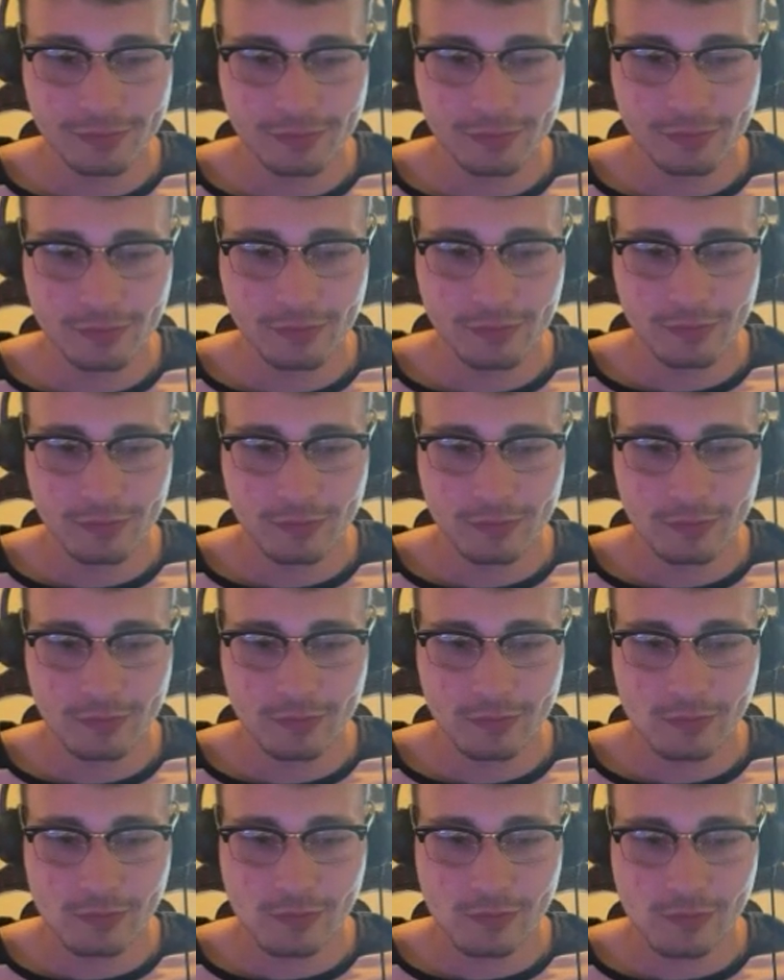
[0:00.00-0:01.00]

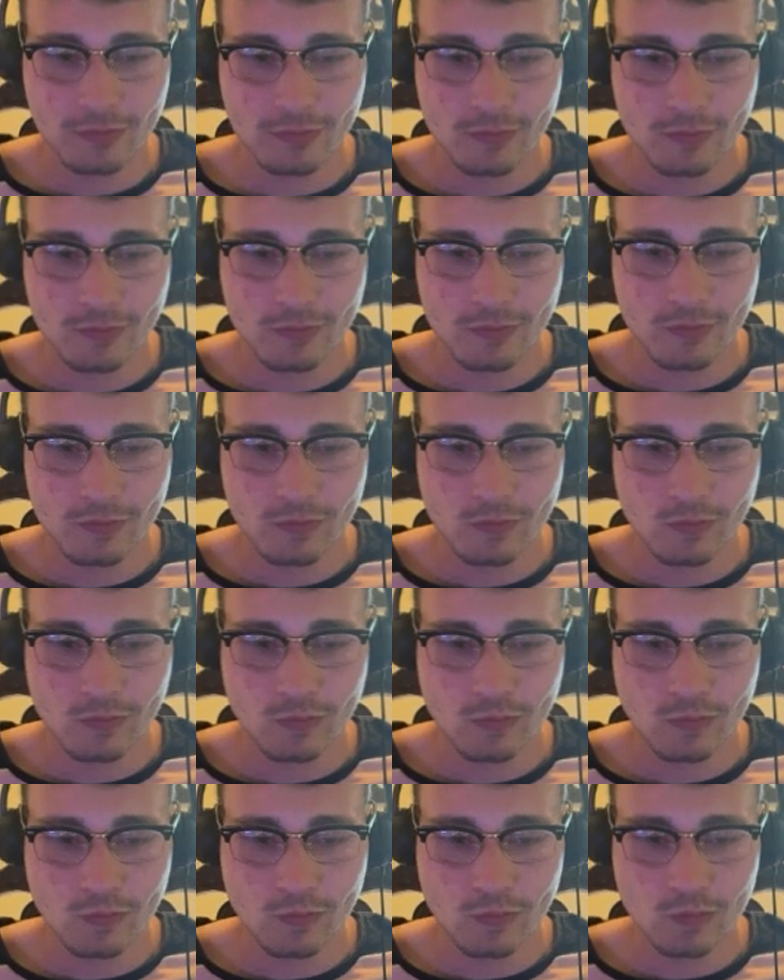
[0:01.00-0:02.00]

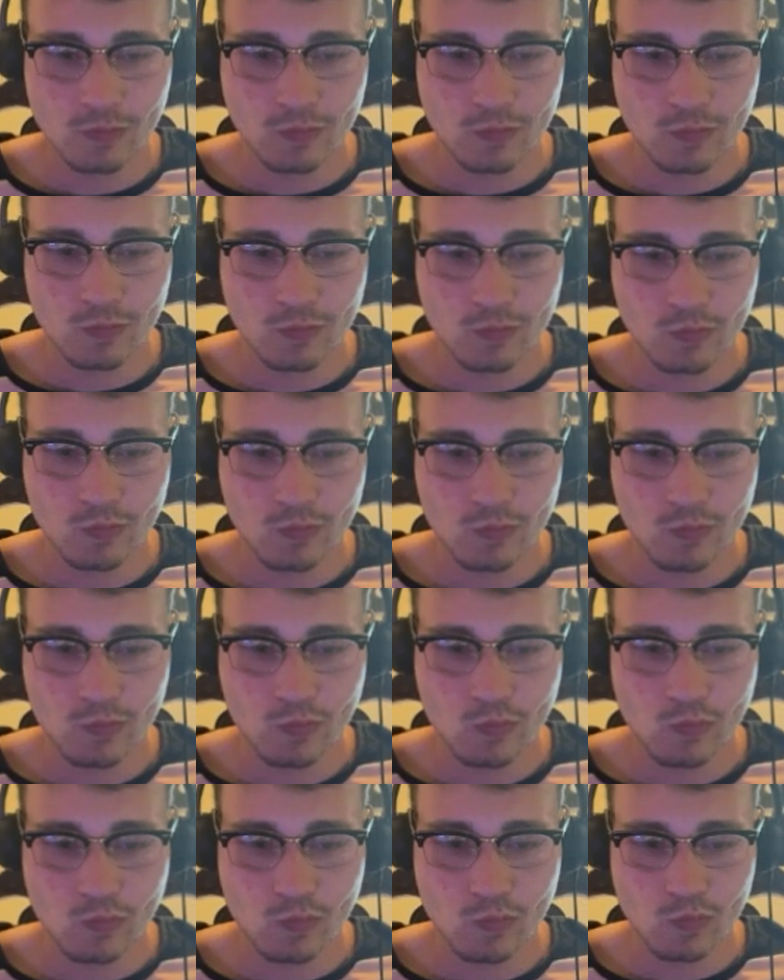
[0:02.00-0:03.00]

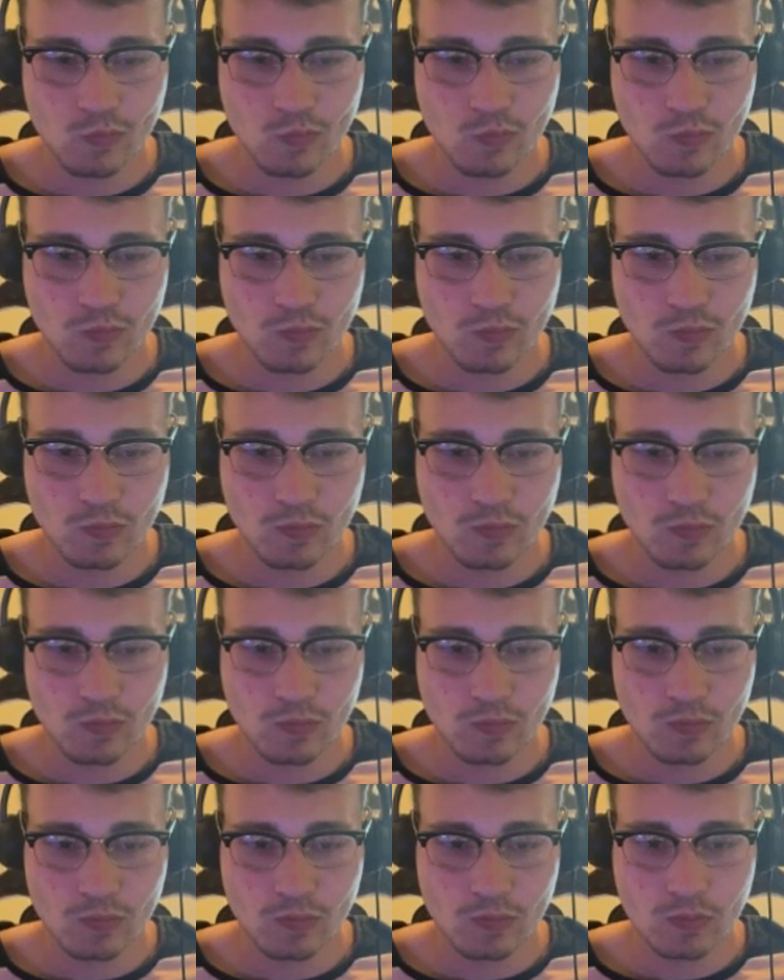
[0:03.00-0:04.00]

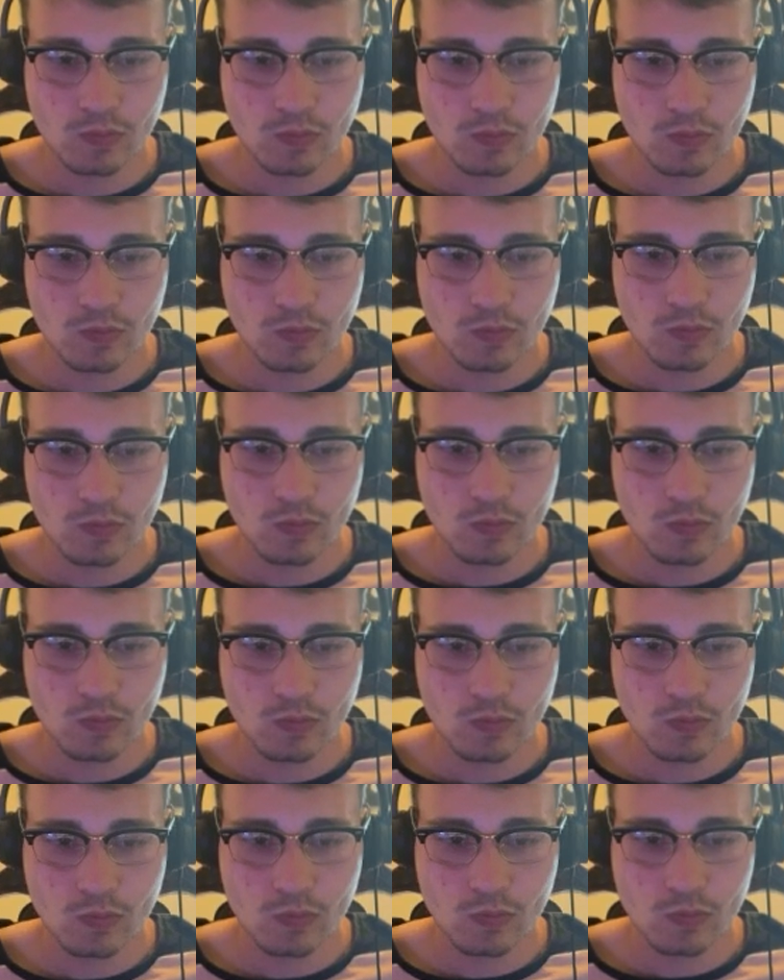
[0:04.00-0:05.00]

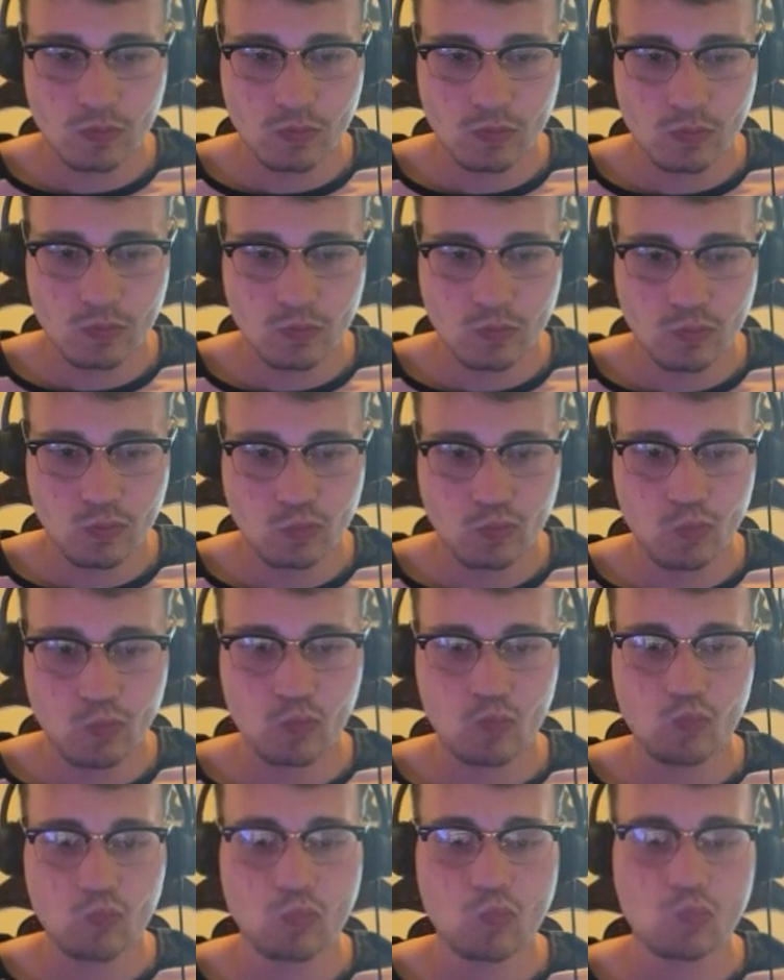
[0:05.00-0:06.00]

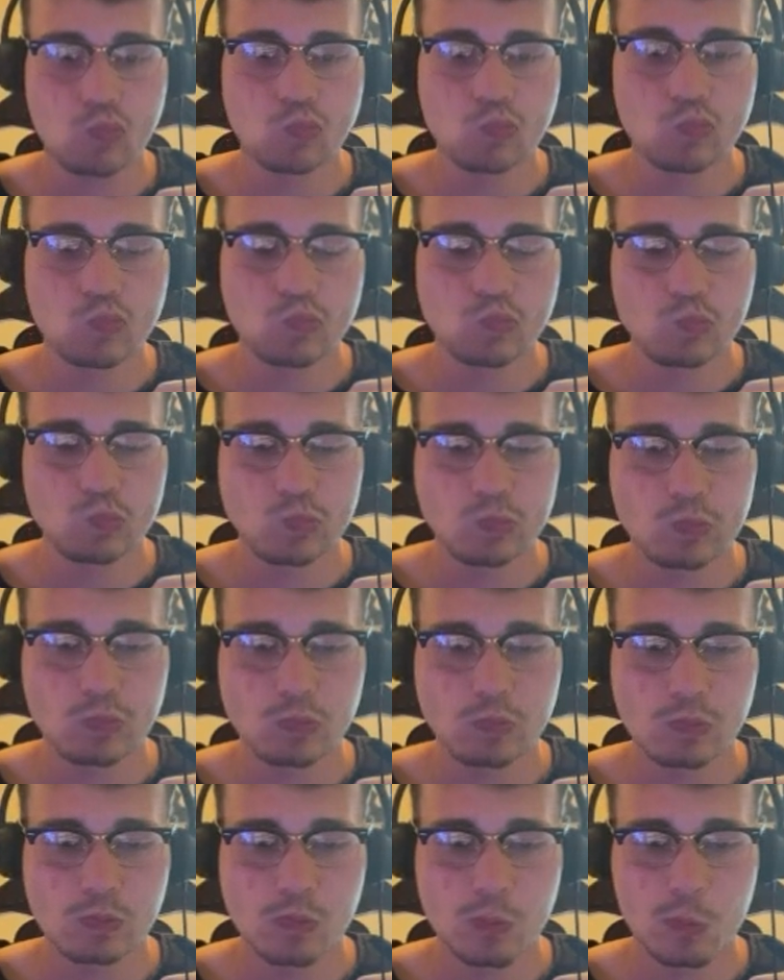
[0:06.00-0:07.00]

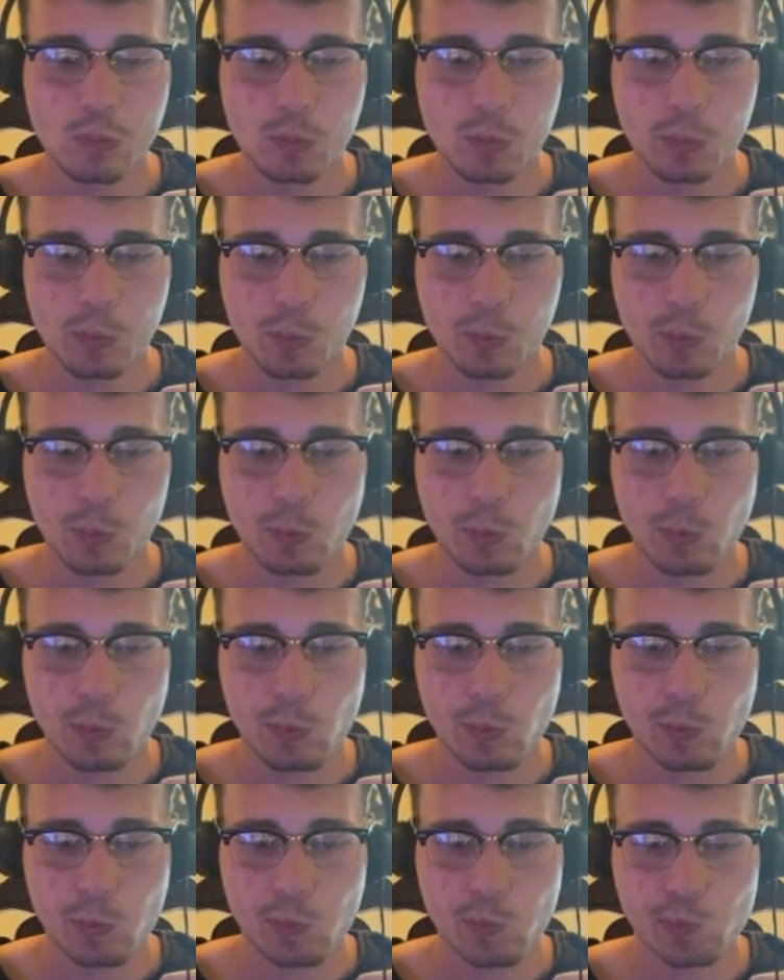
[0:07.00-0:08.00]
[no speech]